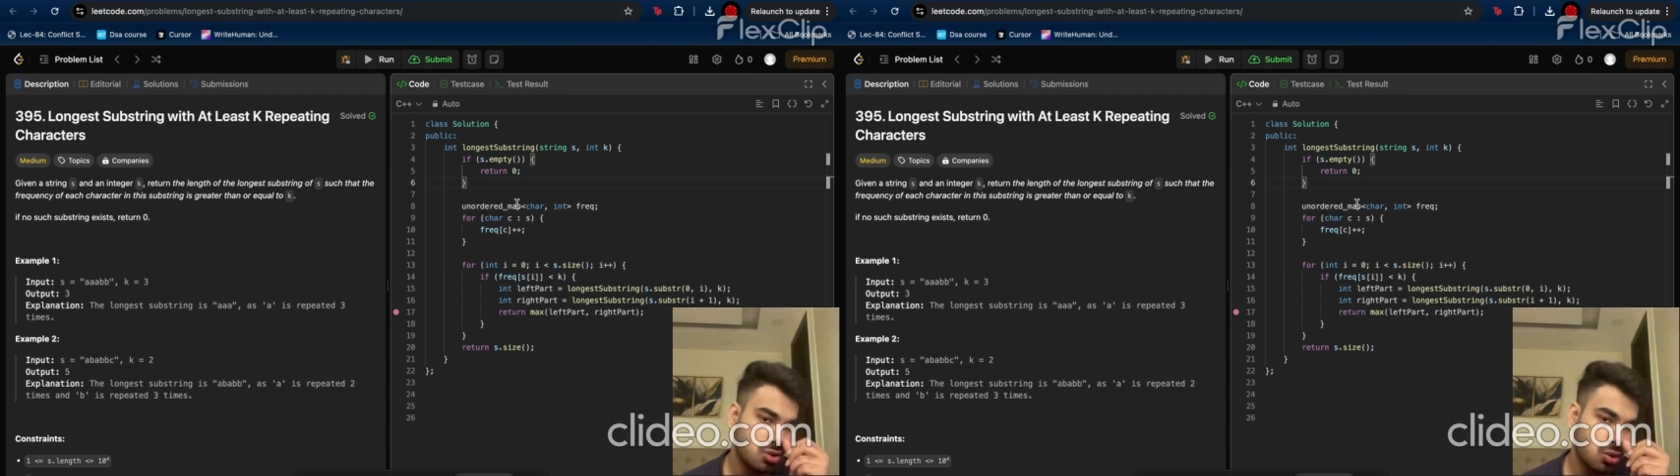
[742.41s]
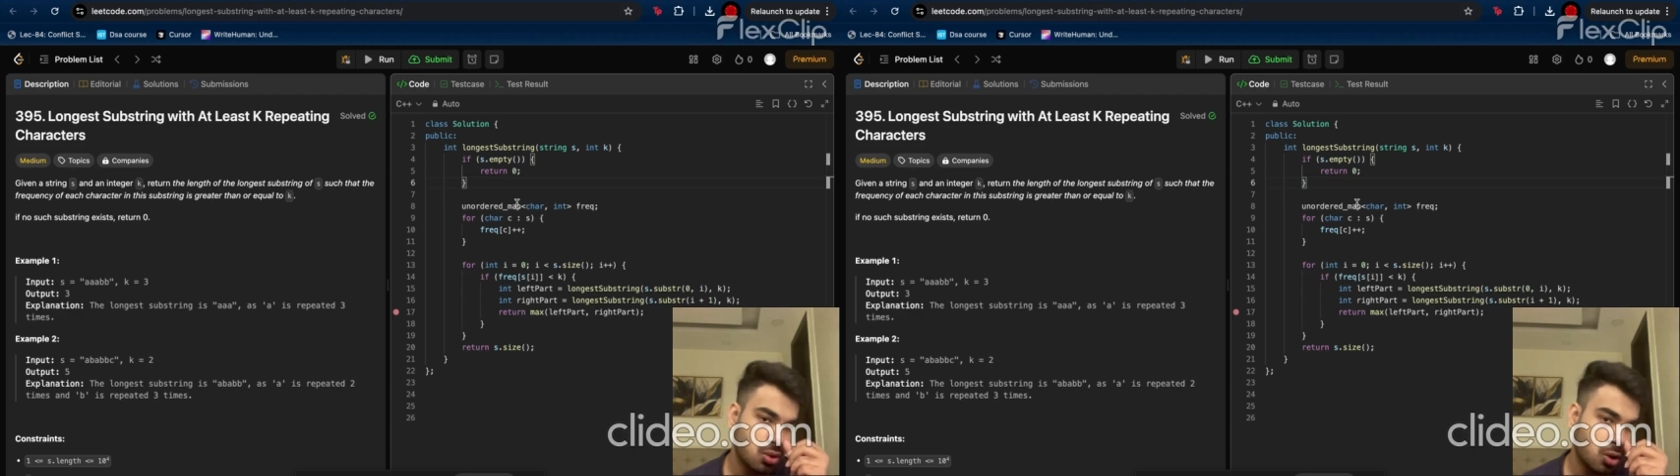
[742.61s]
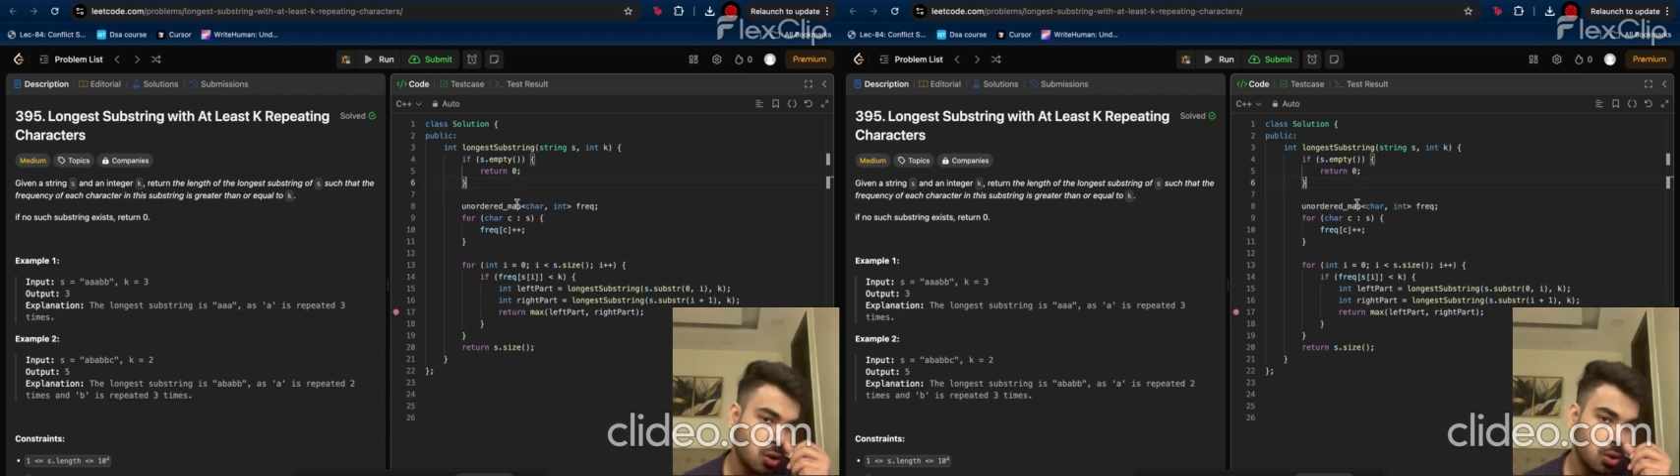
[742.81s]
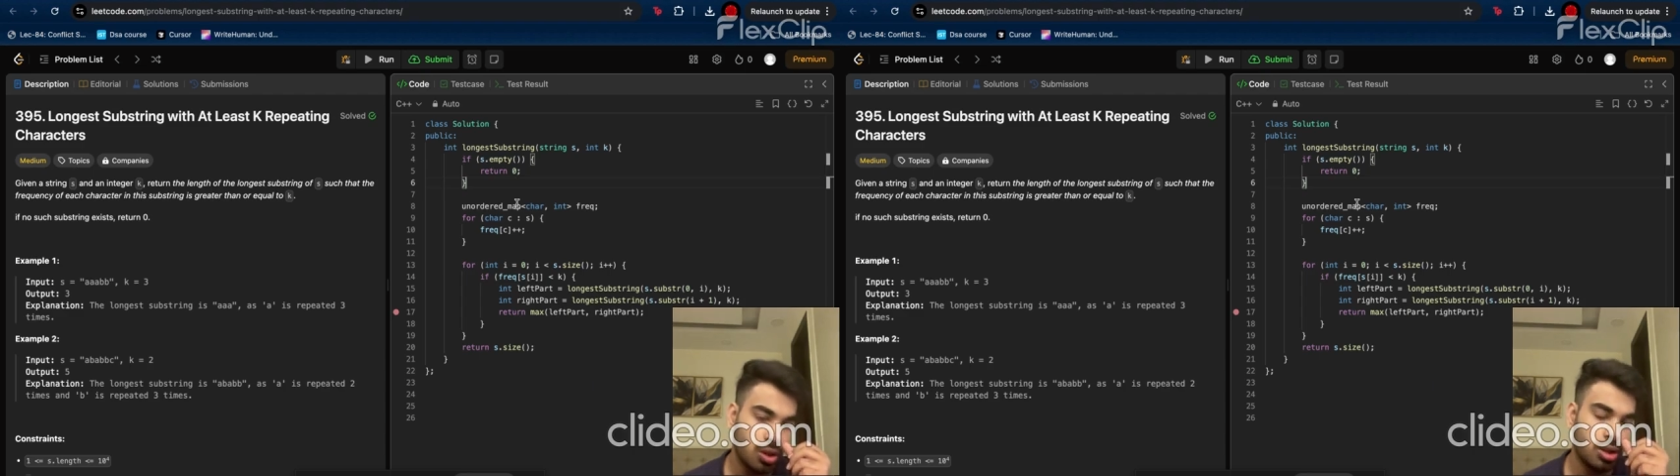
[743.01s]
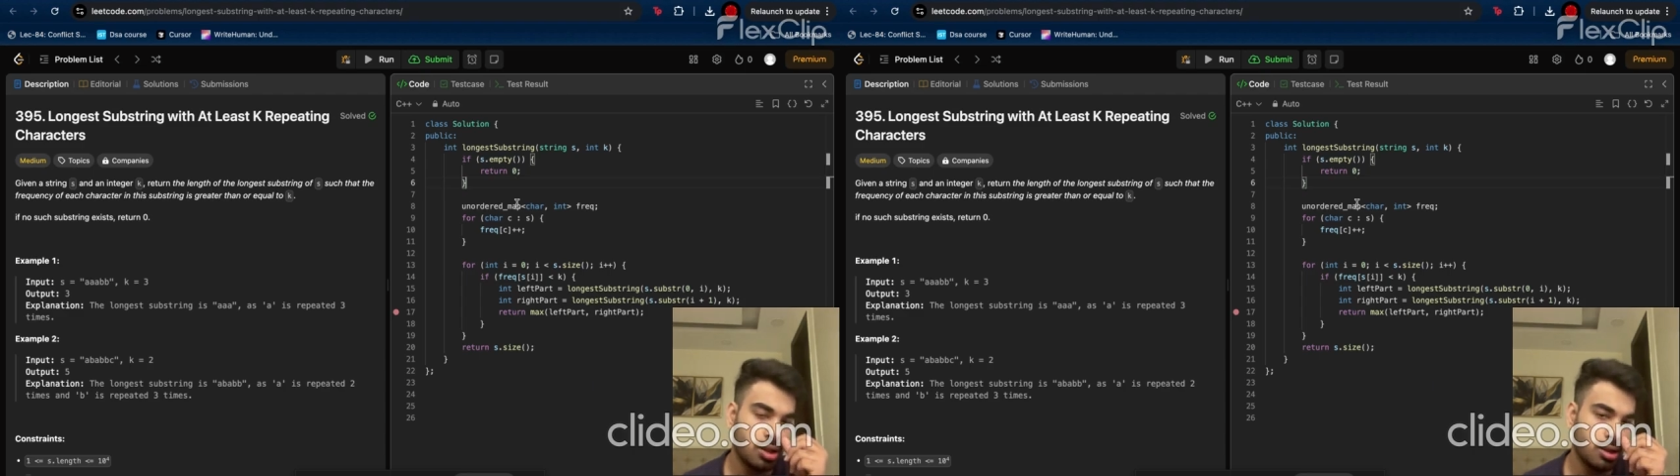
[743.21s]

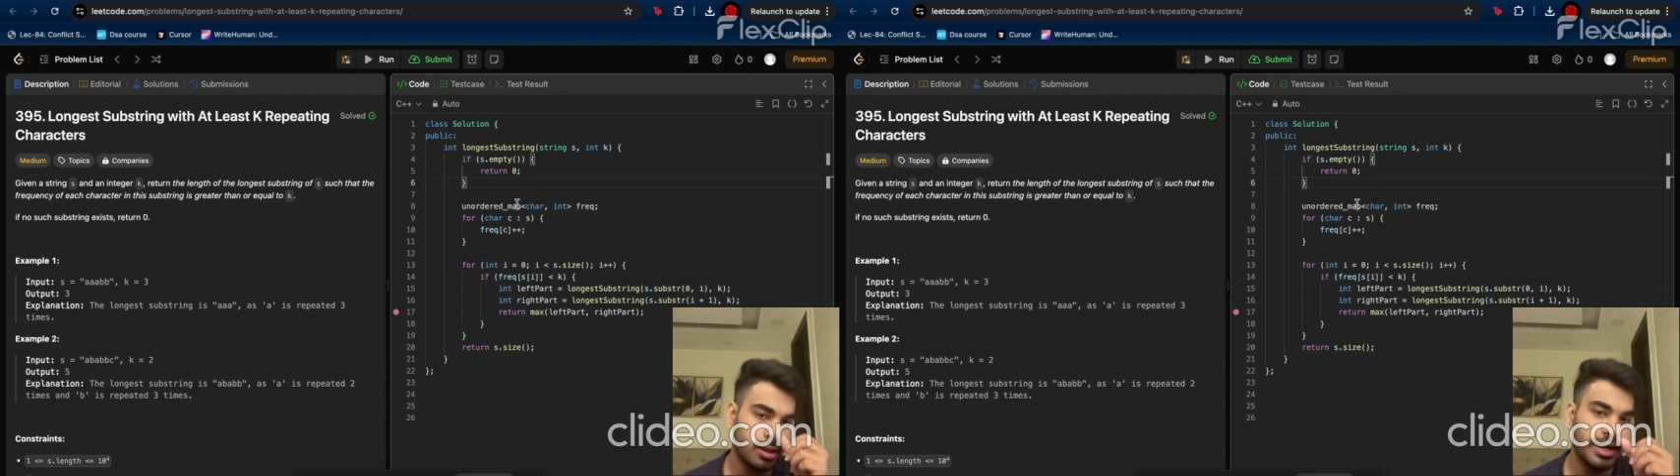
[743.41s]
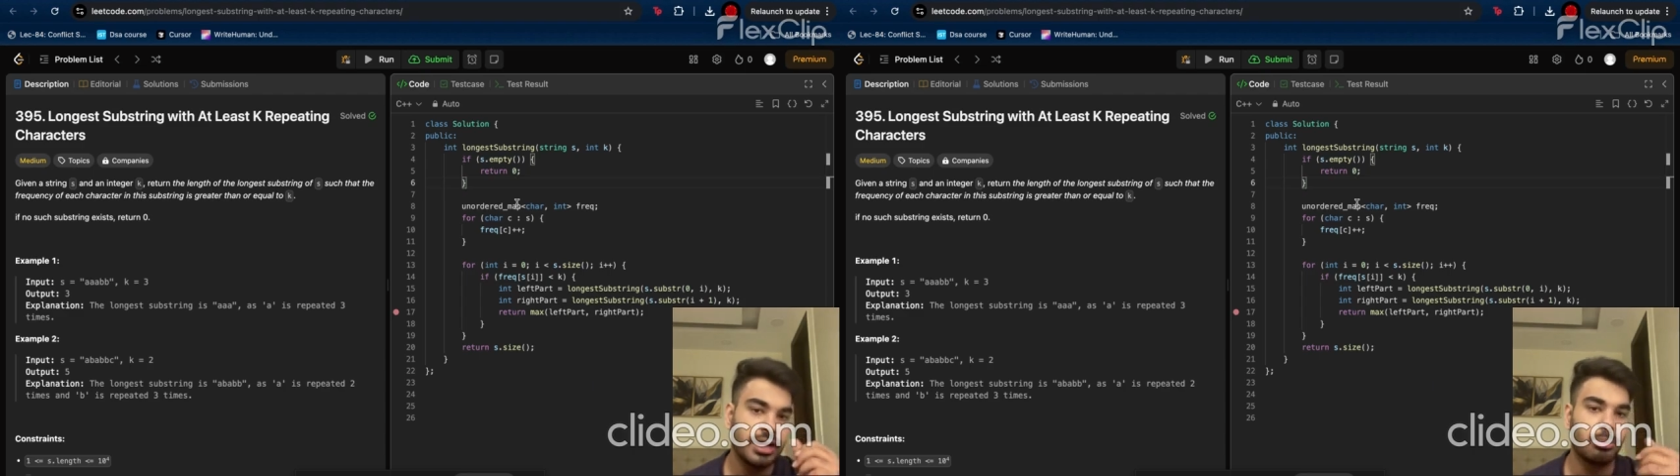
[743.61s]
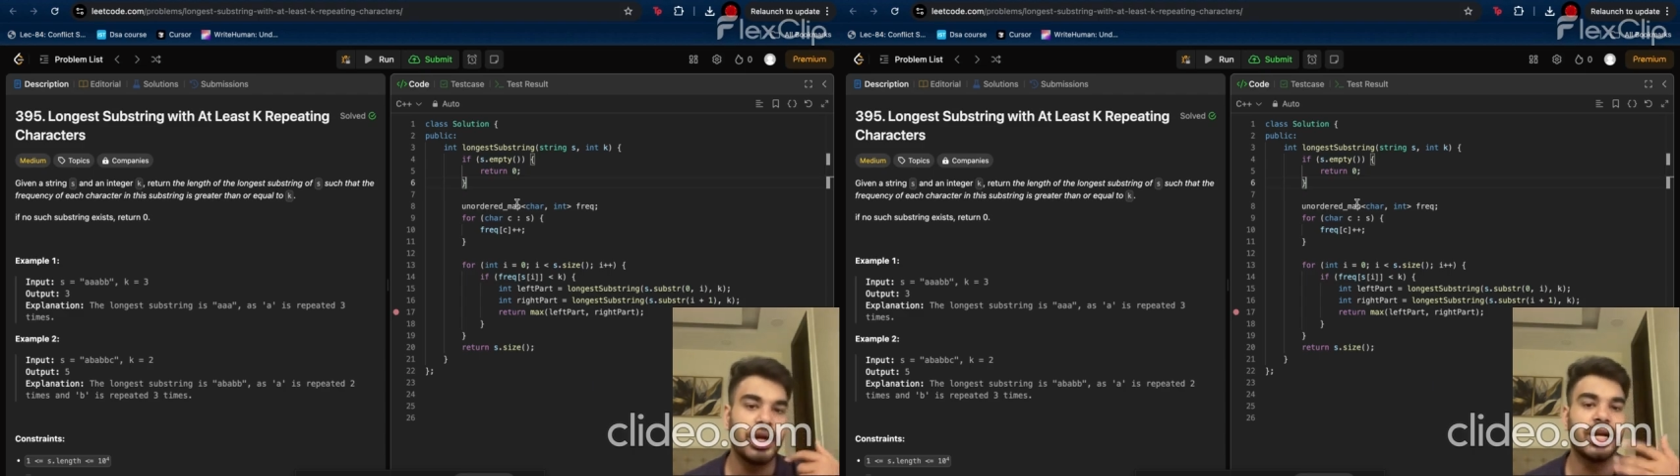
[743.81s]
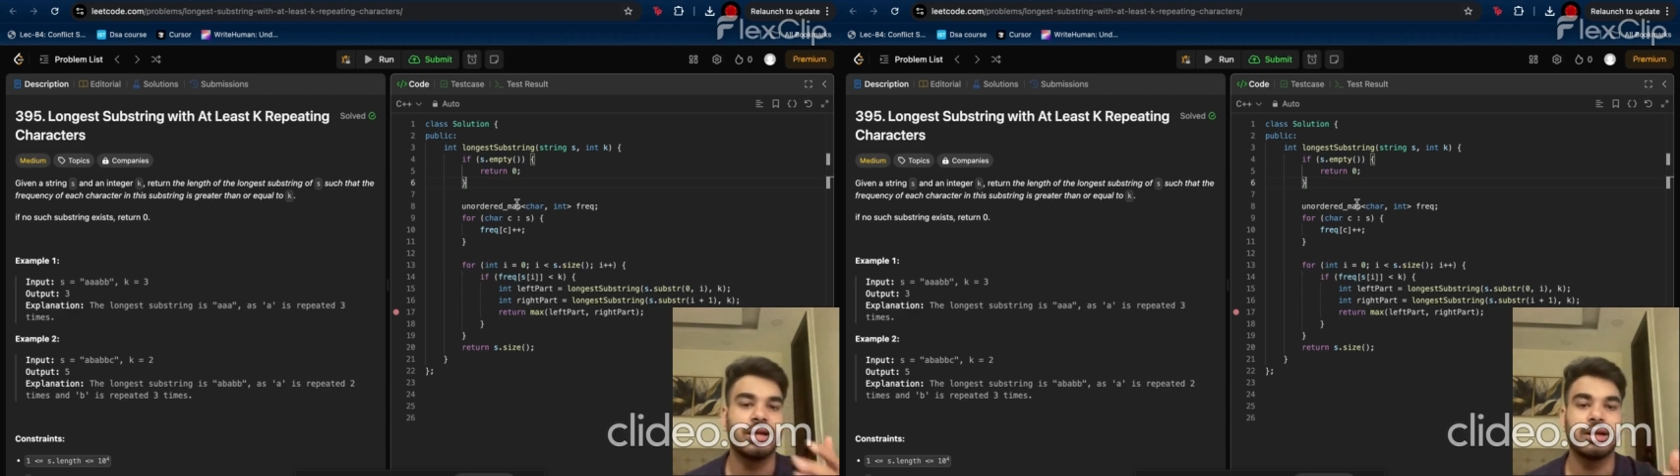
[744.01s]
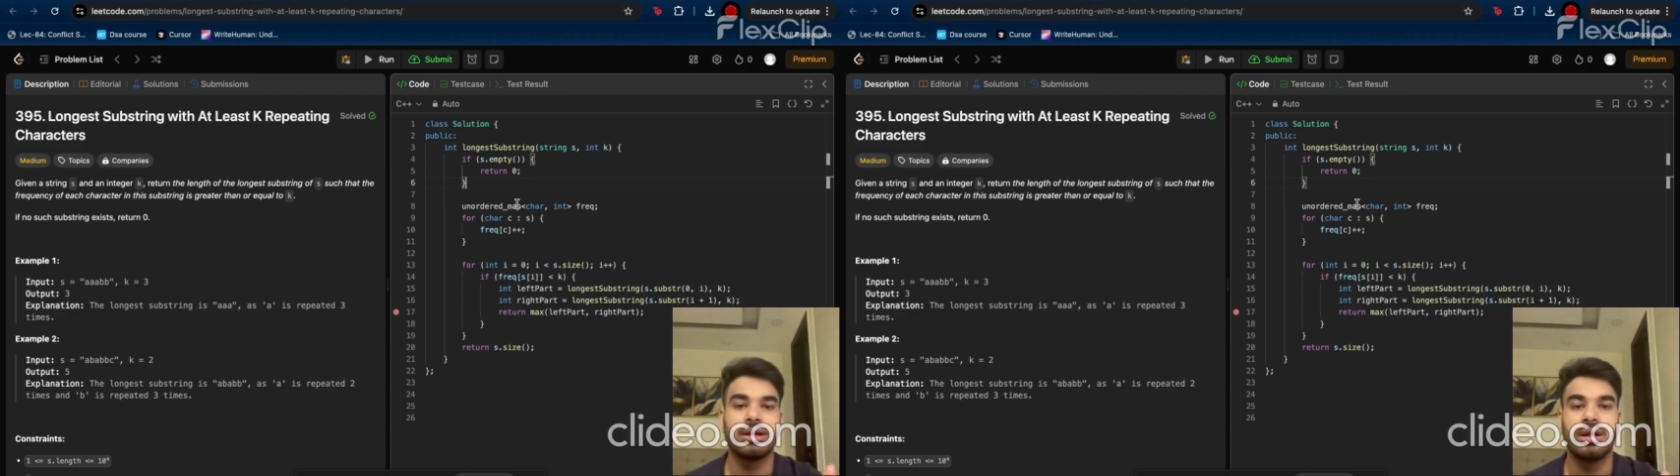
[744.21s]
to get
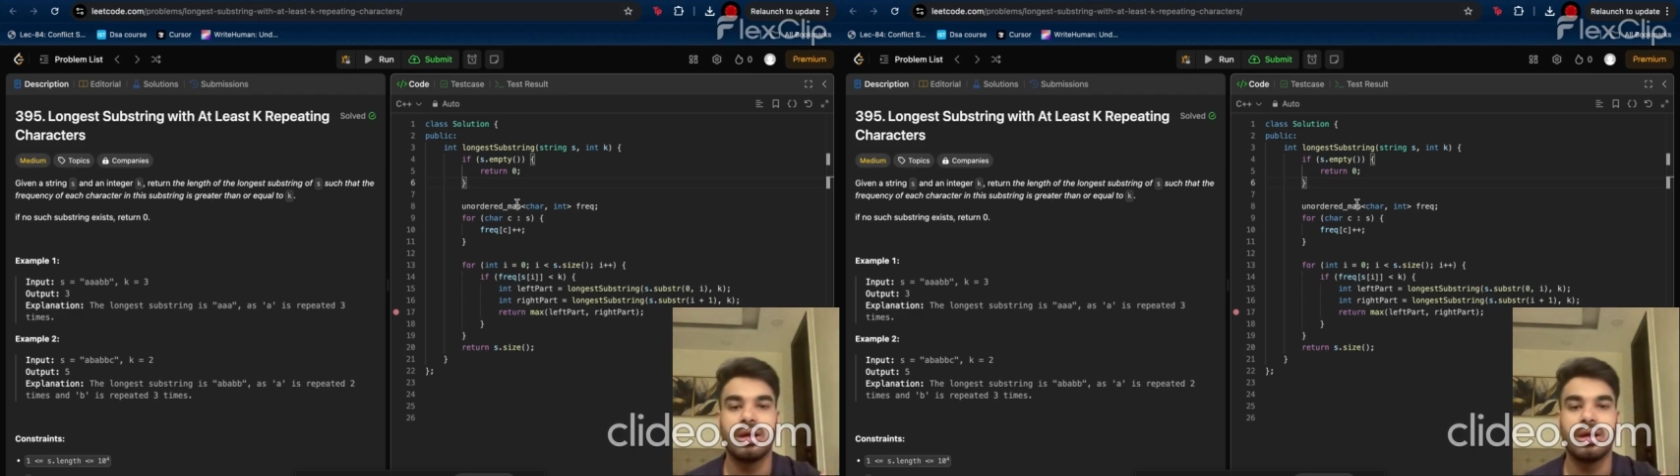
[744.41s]
better